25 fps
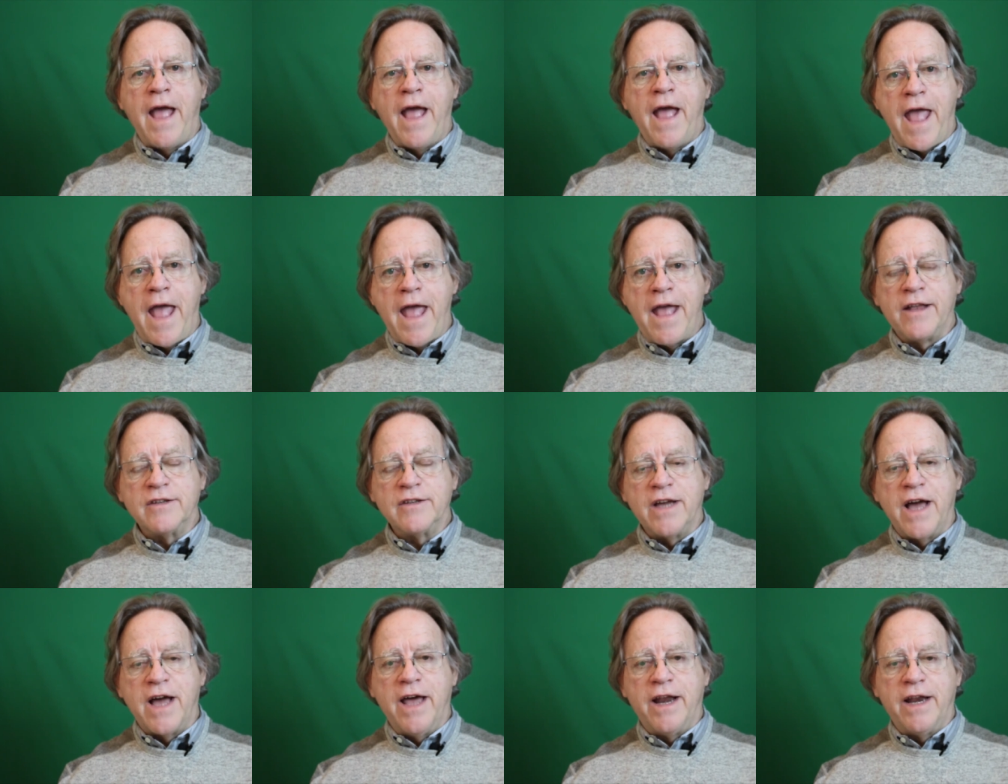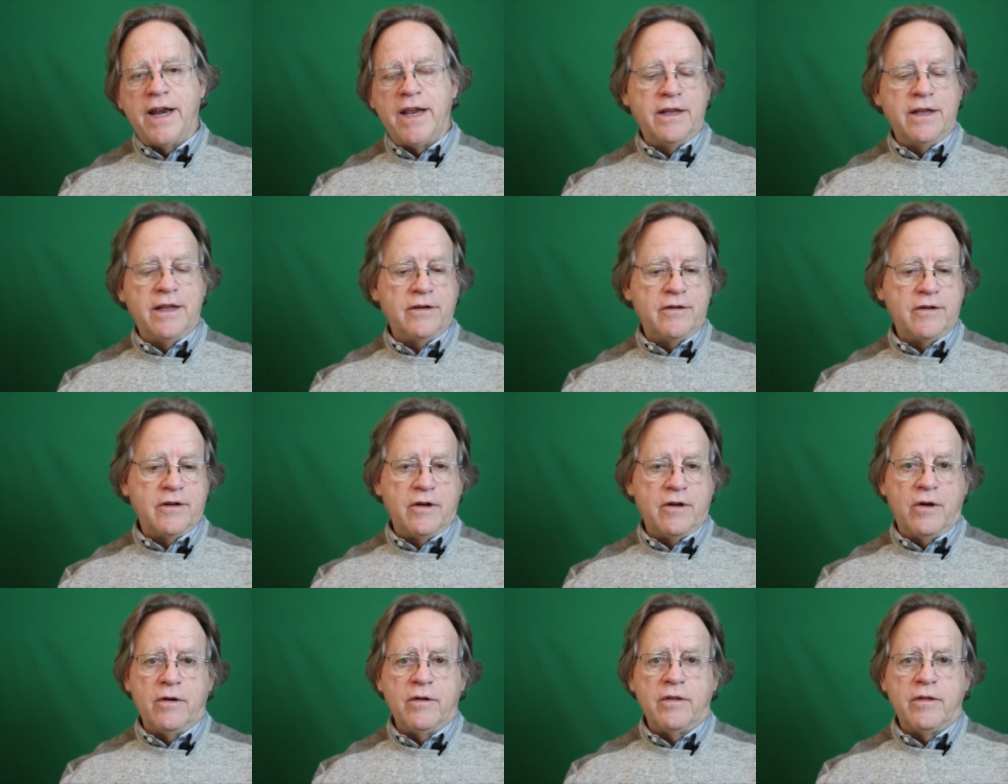anxiety and to
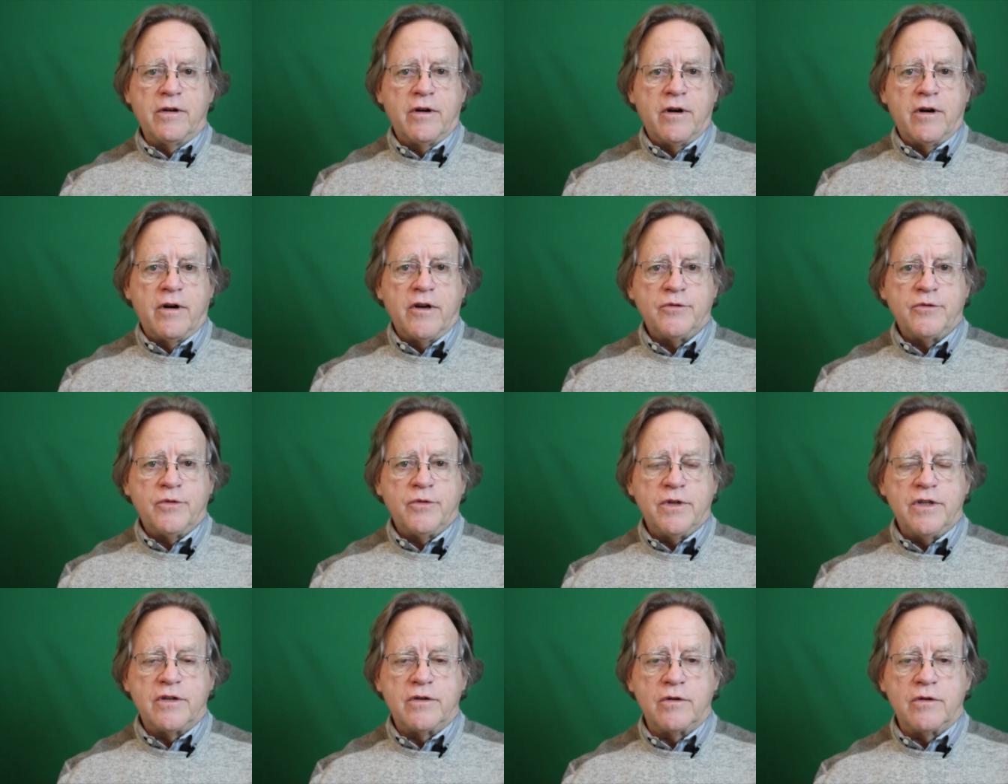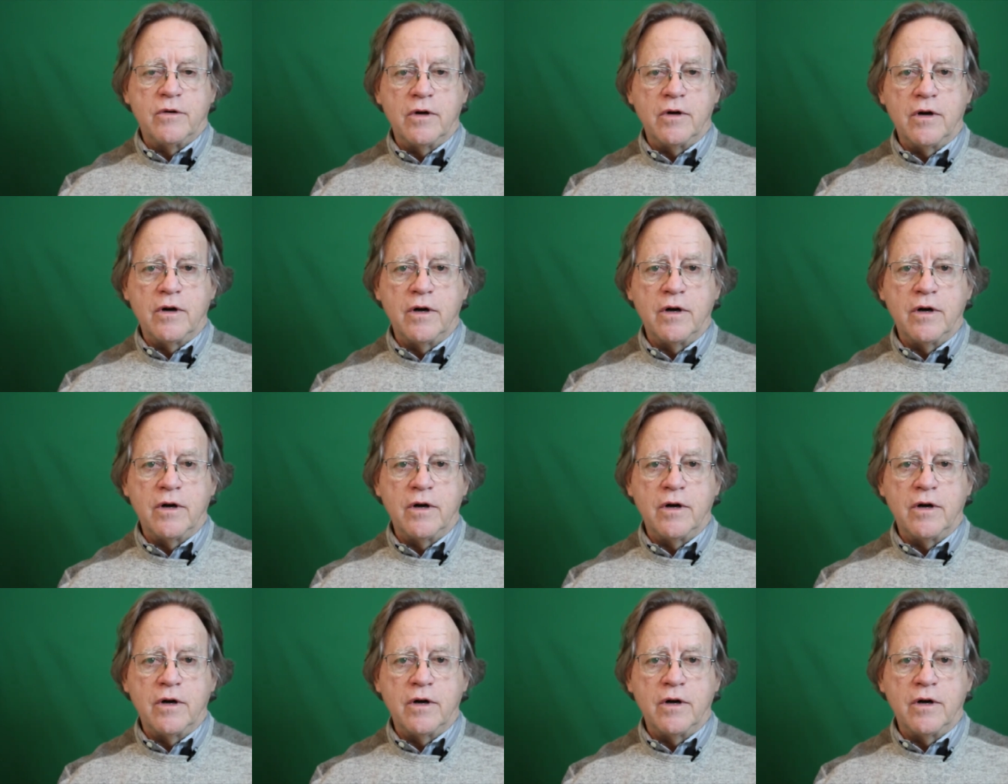go to the grocery store.